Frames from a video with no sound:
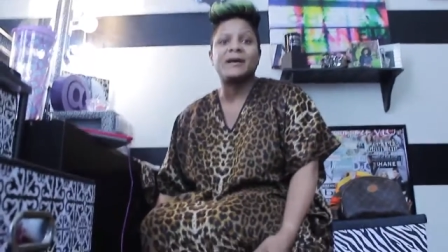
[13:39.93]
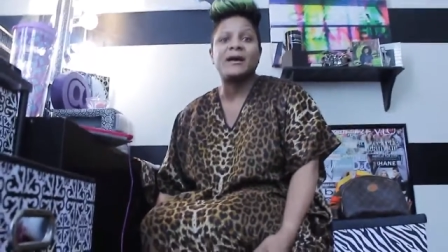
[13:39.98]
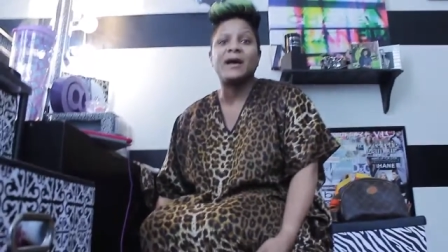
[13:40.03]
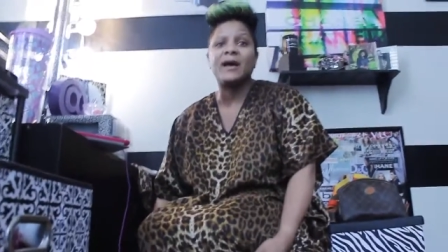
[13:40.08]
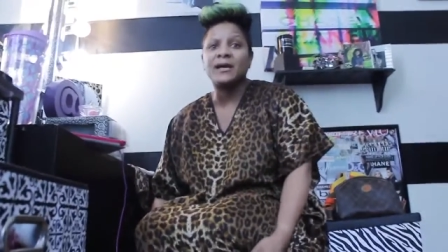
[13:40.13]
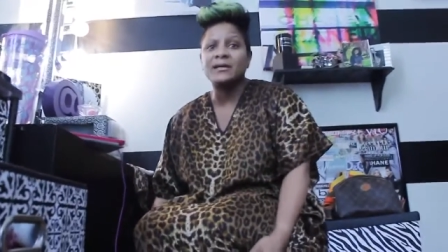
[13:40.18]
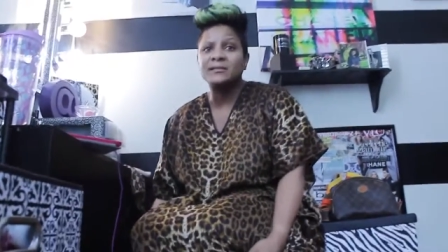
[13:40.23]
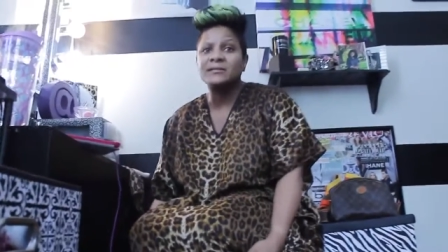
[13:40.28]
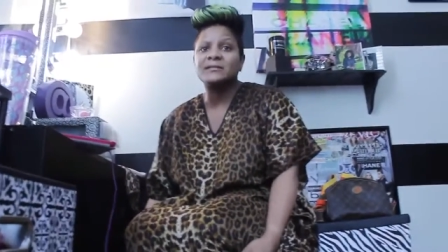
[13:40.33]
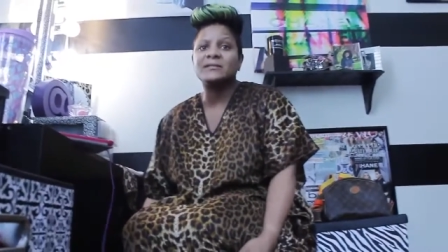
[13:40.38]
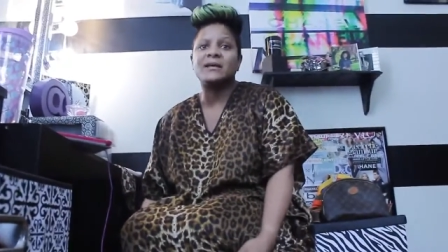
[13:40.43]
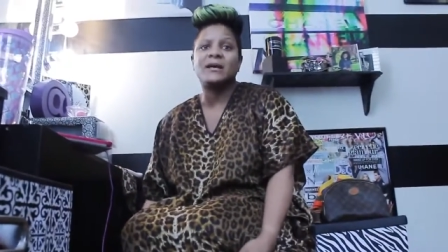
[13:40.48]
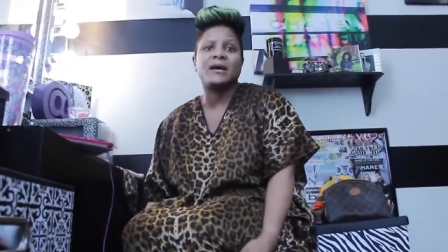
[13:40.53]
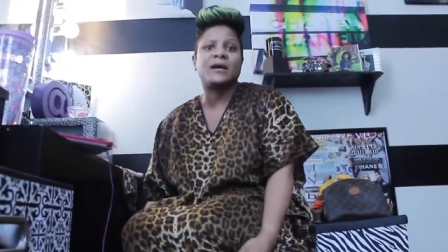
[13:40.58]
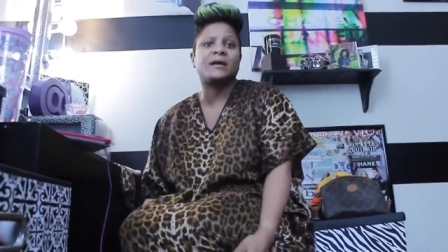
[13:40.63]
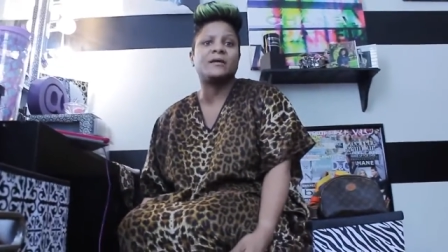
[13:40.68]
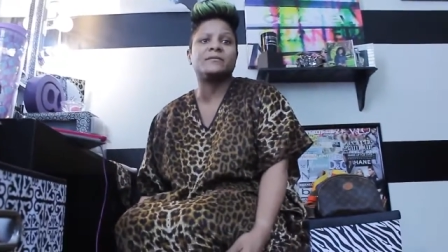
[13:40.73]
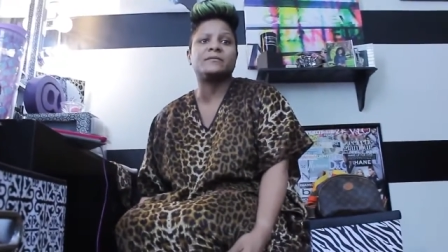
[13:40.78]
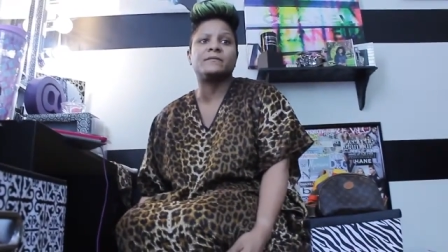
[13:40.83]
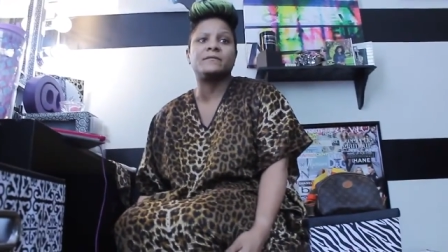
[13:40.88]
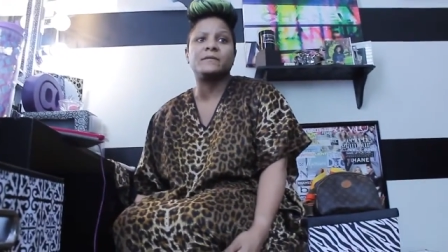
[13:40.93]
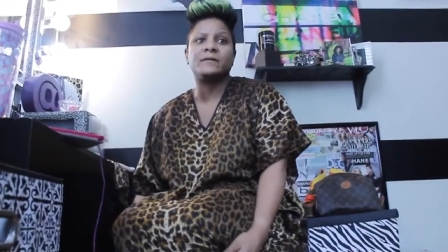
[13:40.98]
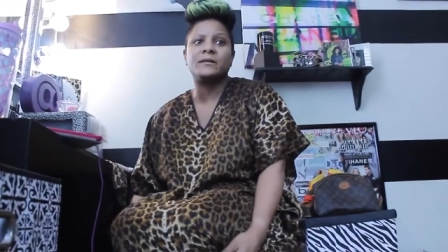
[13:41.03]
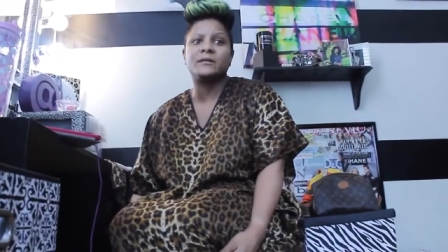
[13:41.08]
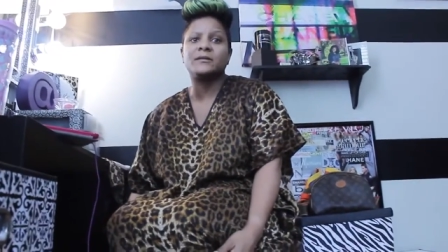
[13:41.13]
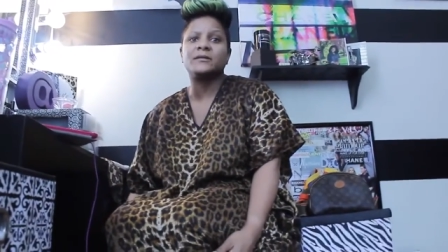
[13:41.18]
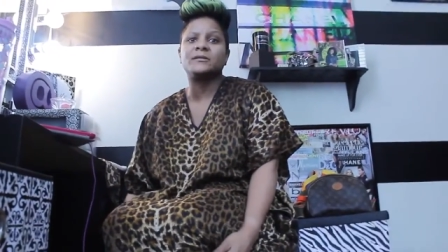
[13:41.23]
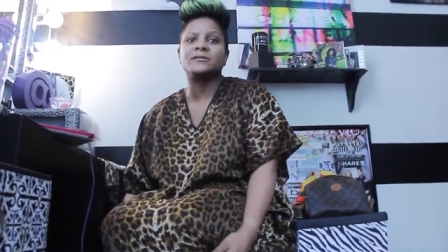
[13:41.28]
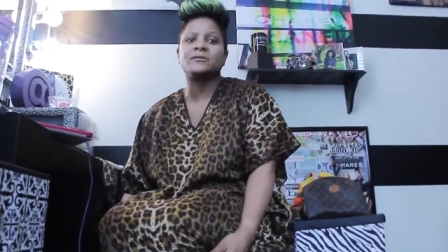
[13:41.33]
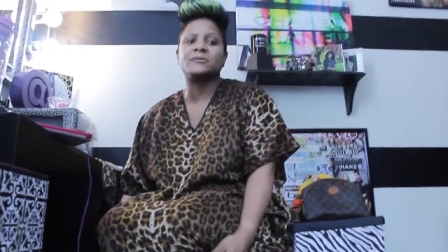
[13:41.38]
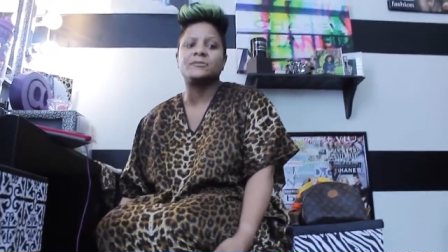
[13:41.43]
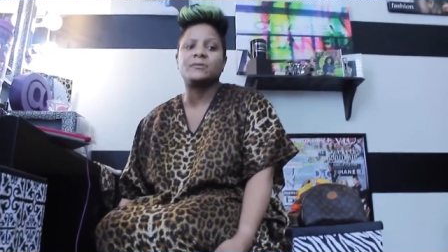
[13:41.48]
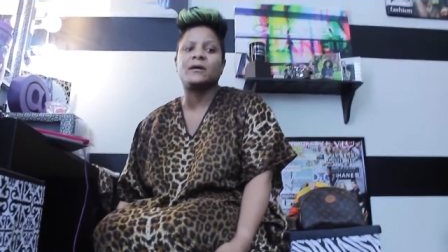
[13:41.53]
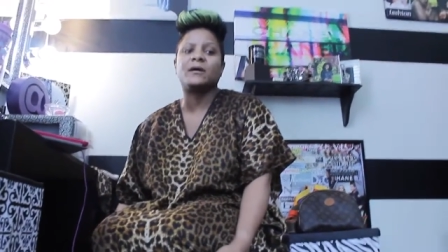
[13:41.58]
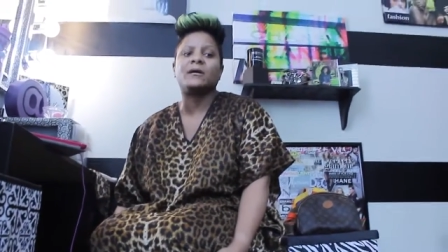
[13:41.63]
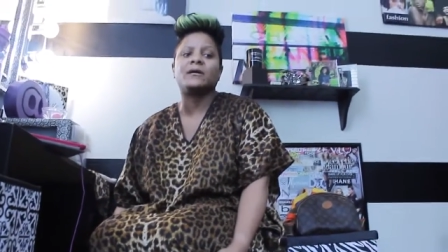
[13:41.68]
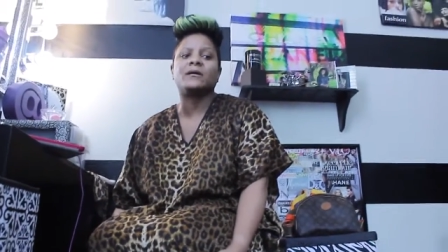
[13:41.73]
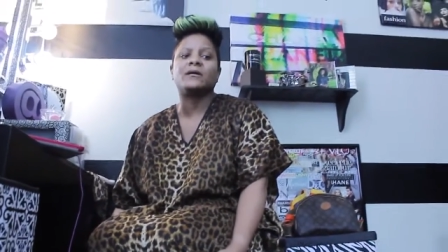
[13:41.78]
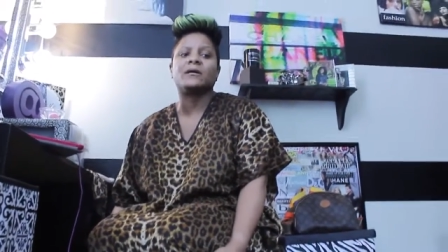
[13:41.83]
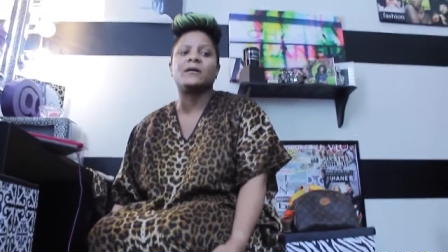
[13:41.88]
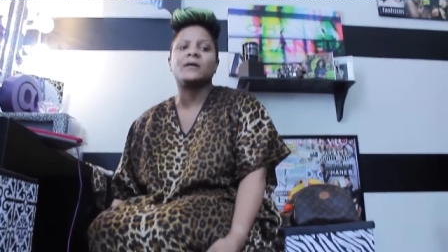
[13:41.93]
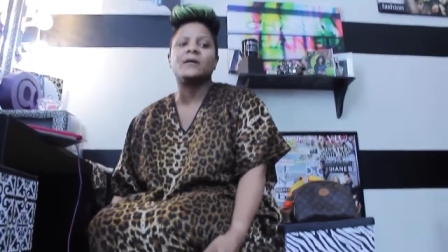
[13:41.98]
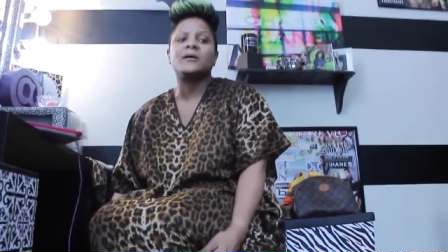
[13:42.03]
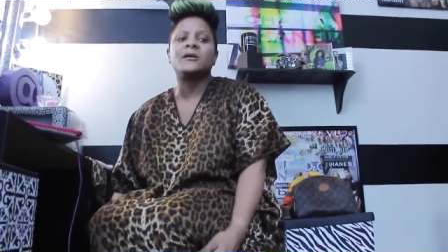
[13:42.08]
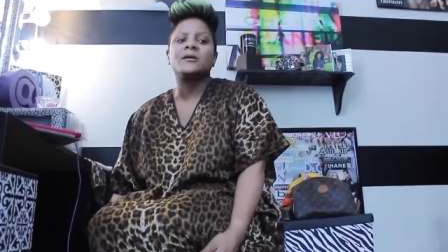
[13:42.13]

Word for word: I just had a really strong